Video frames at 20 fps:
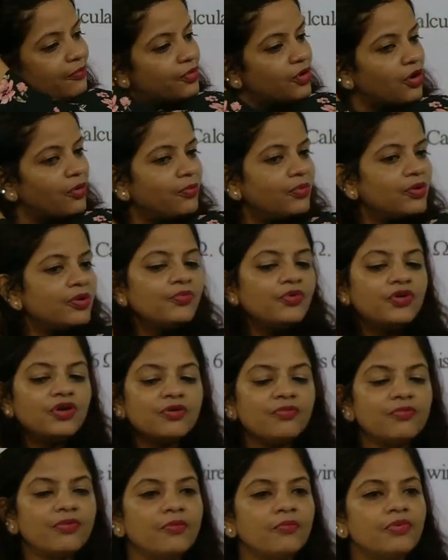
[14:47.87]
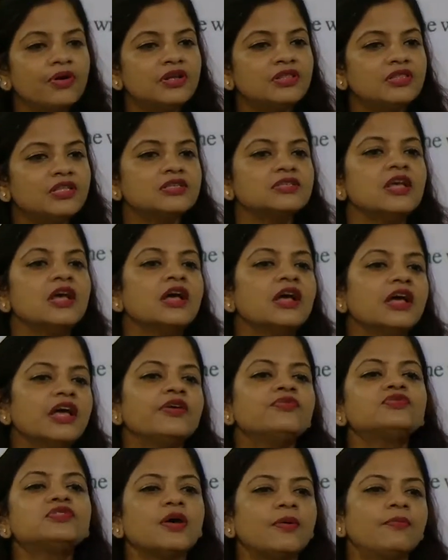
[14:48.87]
problem, you remember this. If
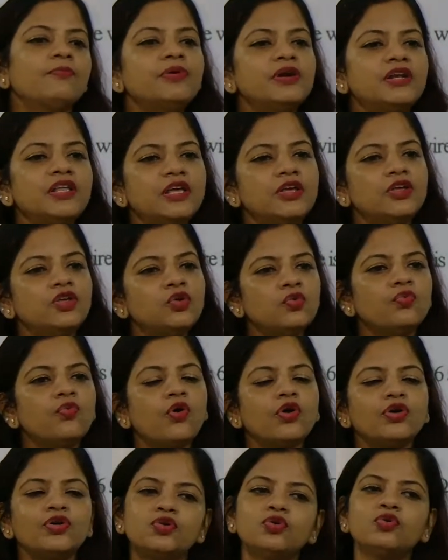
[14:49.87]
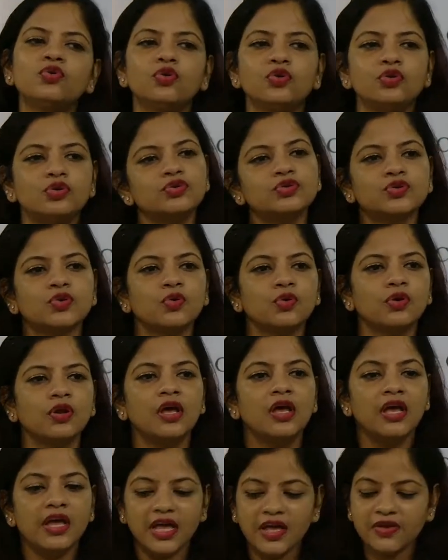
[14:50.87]
somebody, you want to go to school,
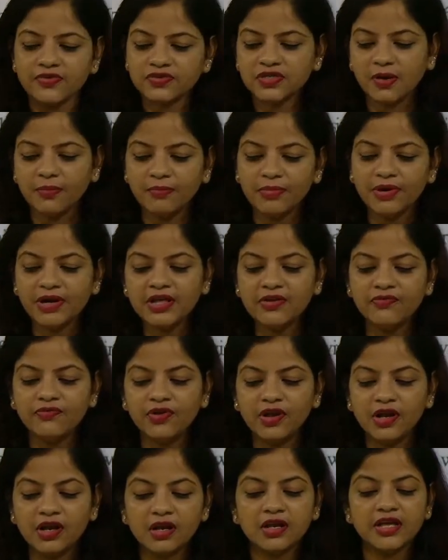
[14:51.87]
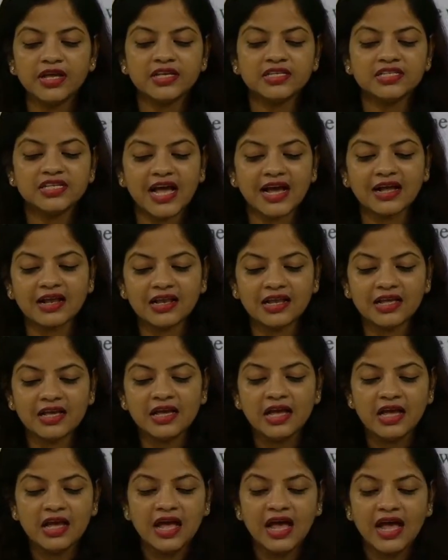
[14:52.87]
if somebody will exactly
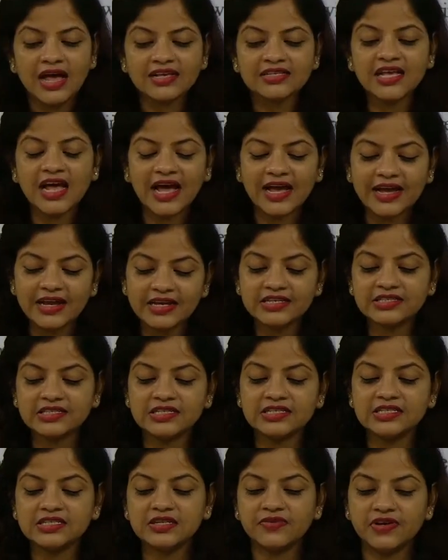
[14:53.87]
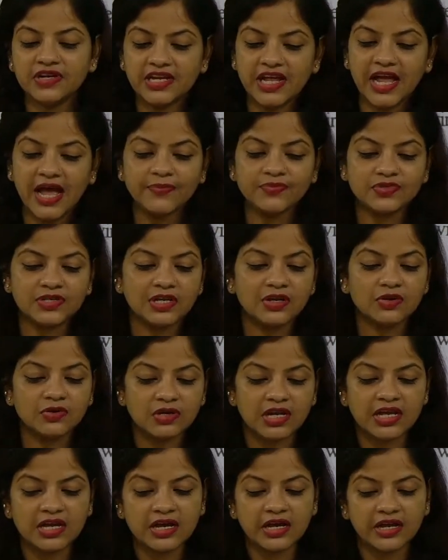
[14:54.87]
has high resistivity,
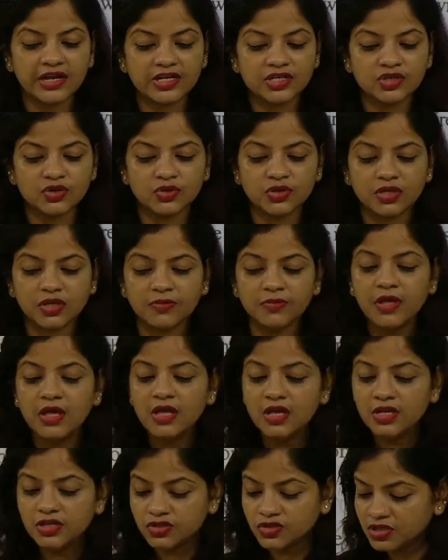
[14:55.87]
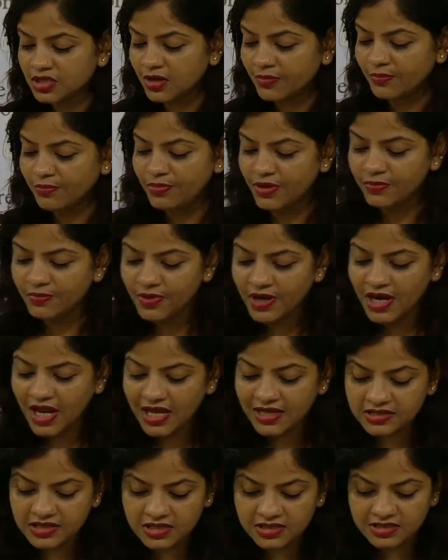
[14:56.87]
absolutely correct, Jotam. So some people
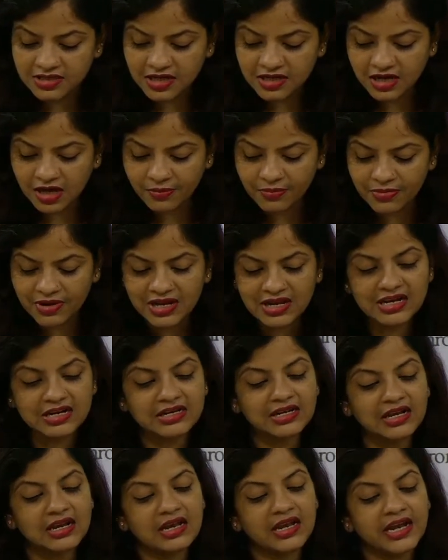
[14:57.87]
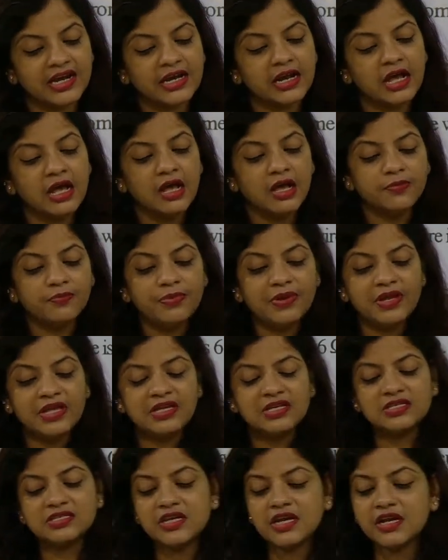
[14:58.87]
answers are coming little late.
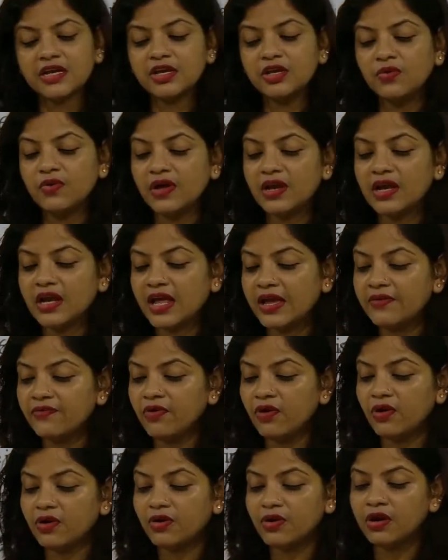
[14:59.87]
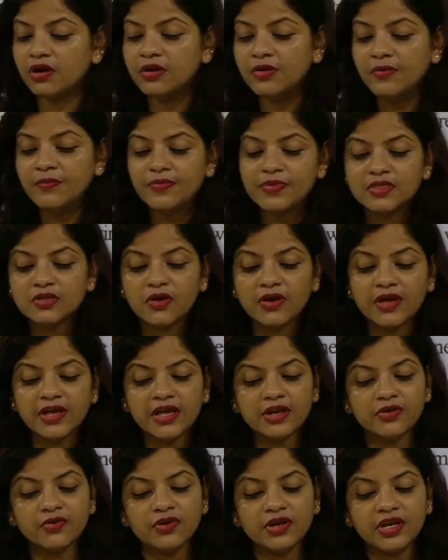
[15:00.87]
Please check you are live or not. Now here
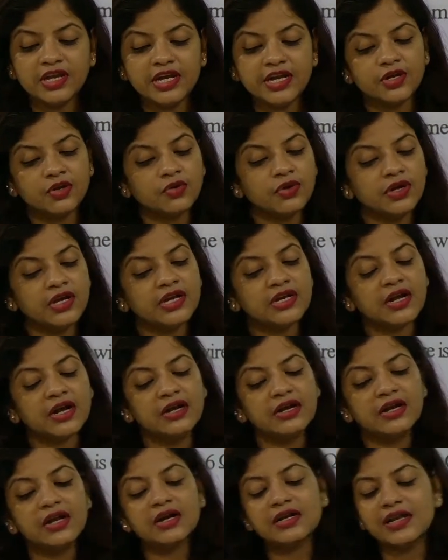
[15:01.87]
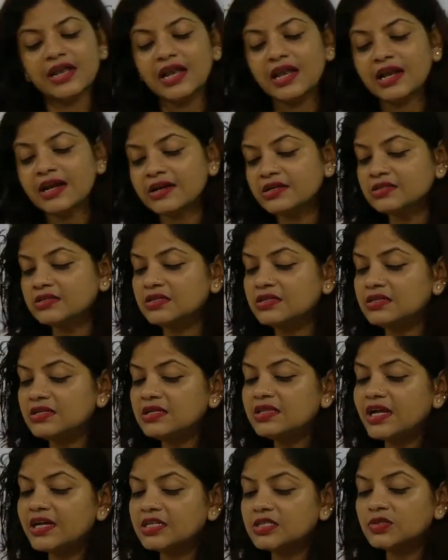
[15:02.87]
you need to, it conduct electricity,
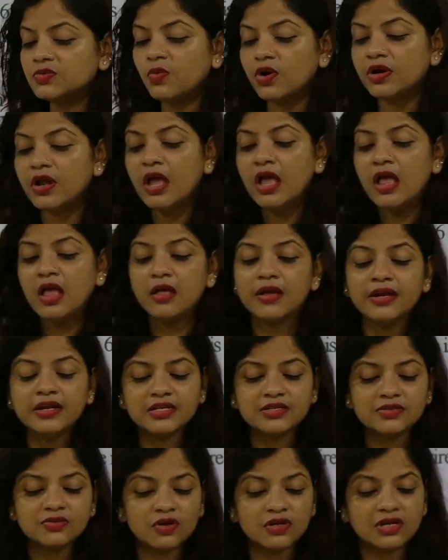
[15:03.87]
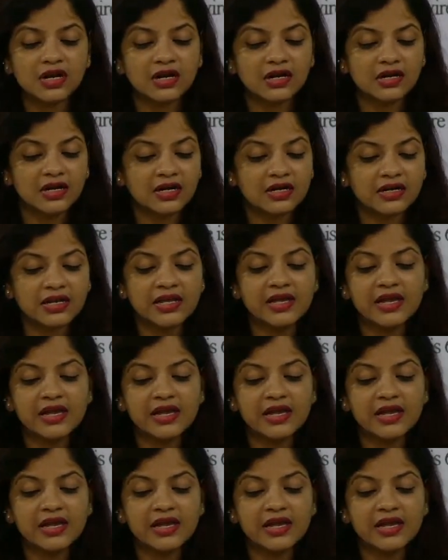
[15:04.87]
that's what. It is not conducting